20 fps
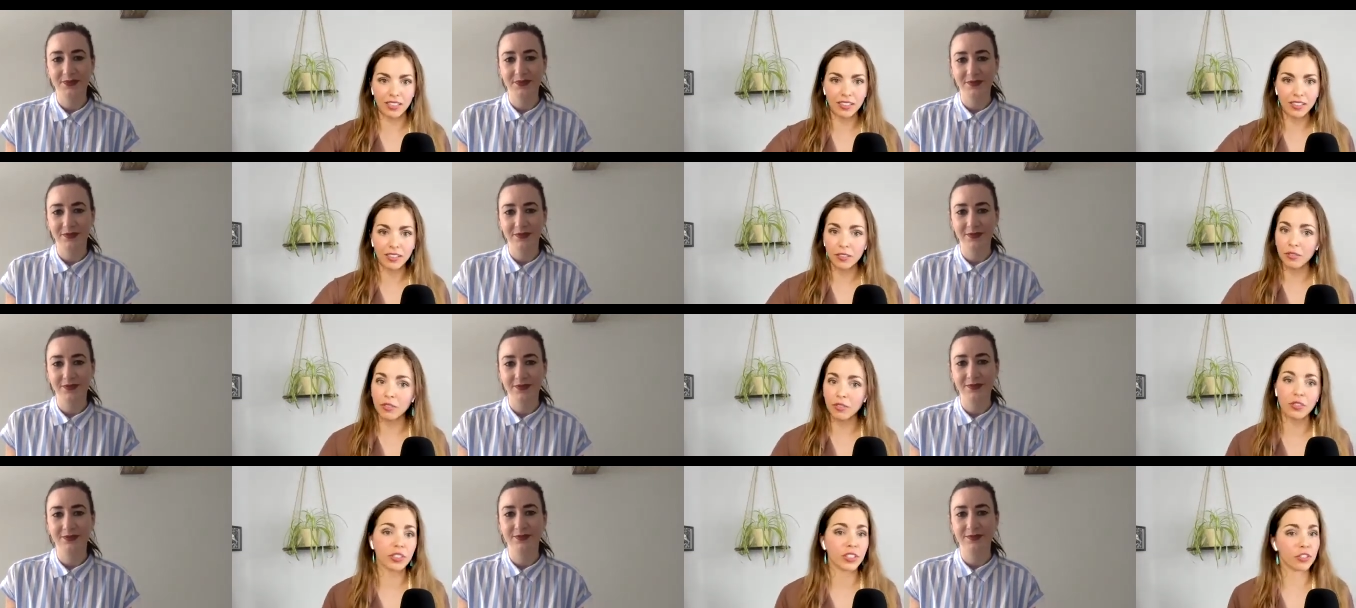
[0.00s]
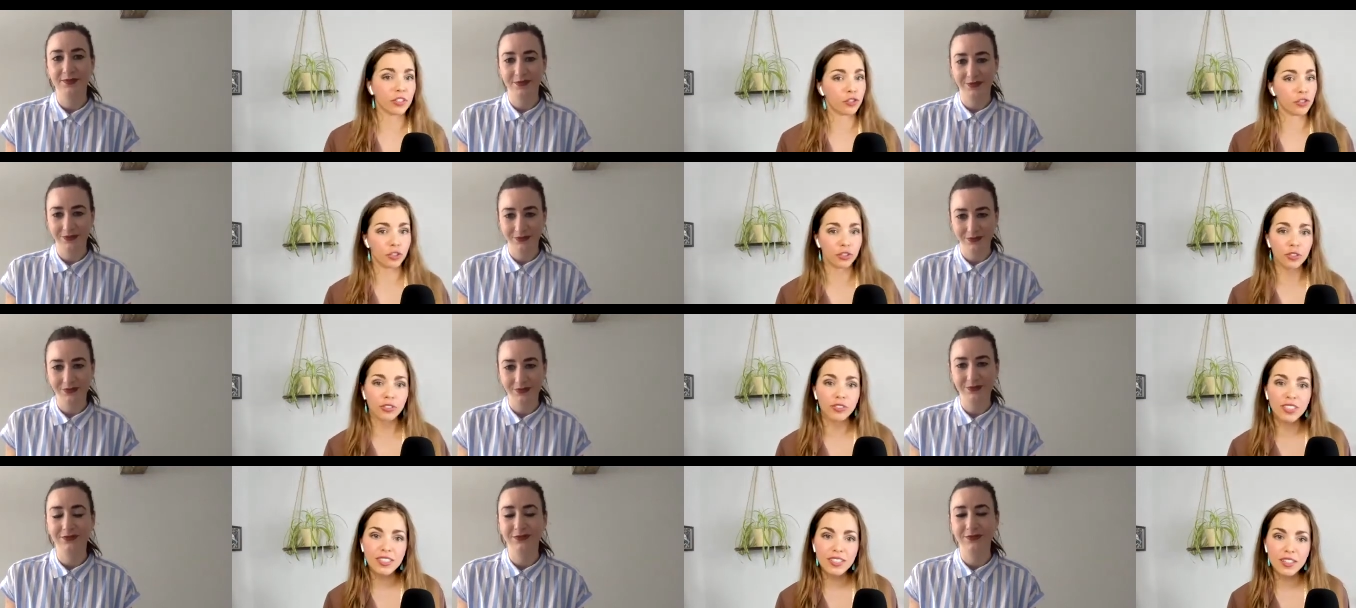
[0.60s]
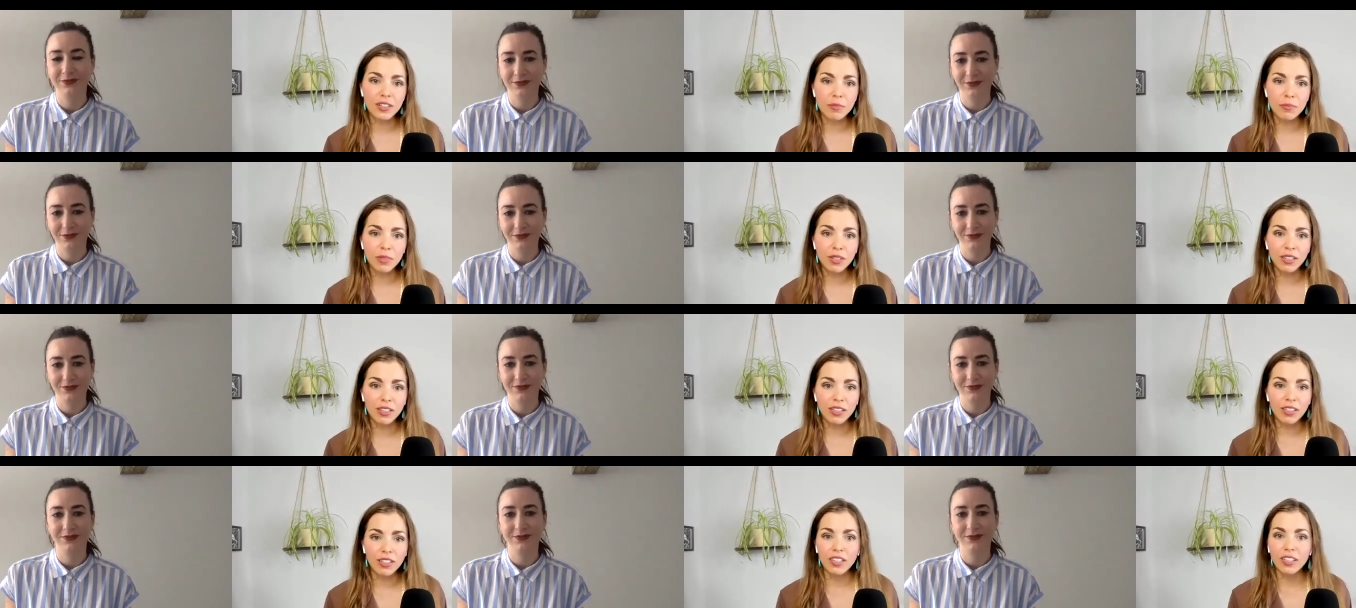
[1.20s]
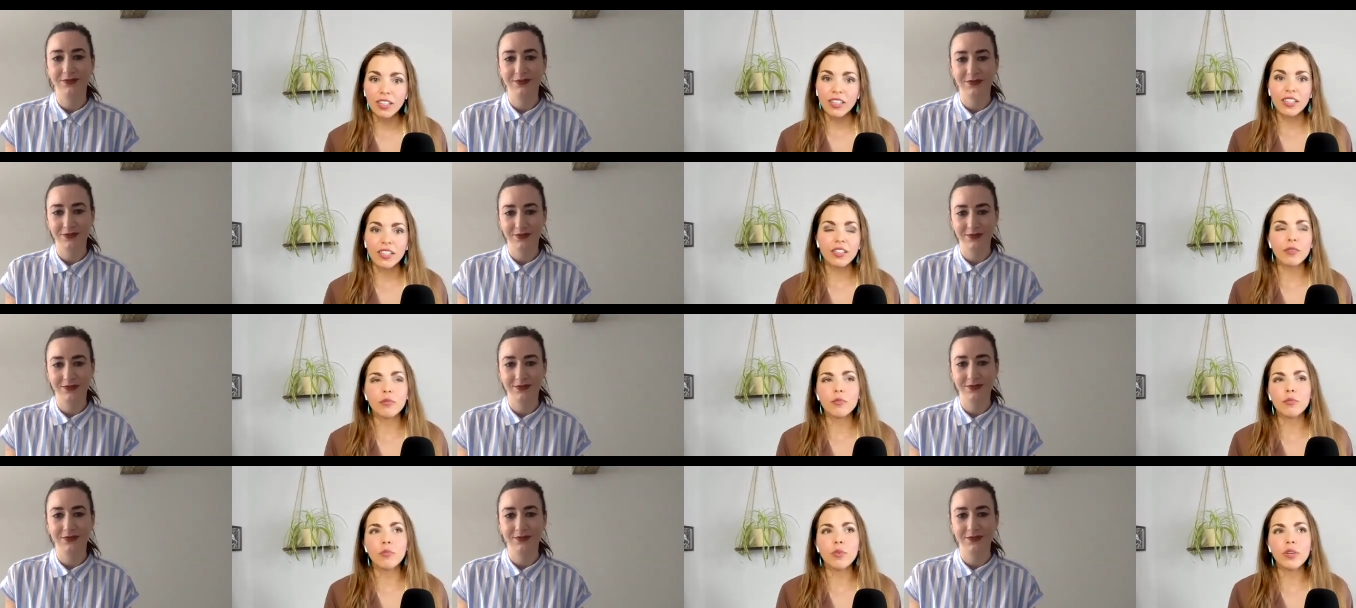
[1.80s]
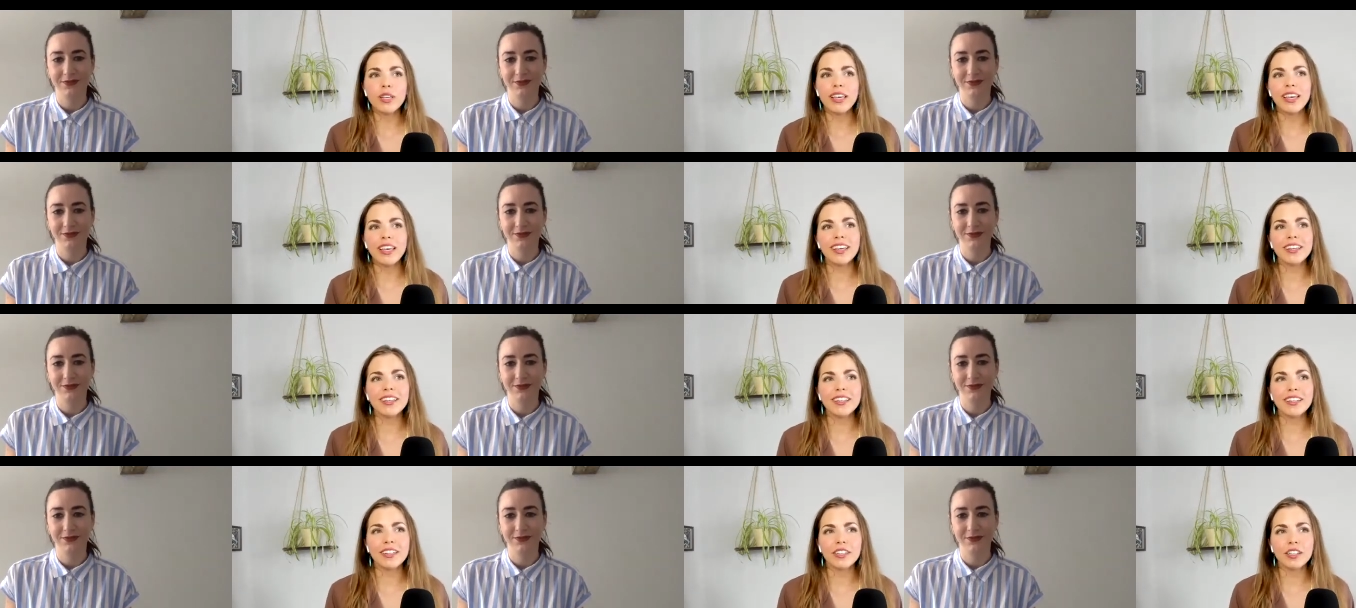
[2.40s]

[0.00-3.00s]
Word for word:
Speaker 1: When you look at journalism, we can't